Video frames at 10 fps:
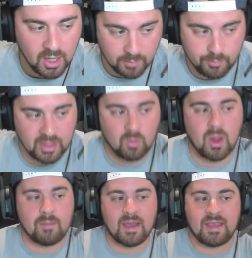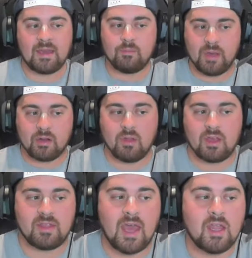in a big way by getting bigger
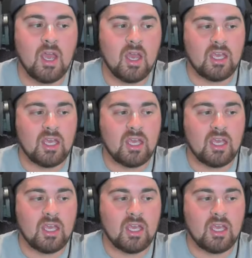like that.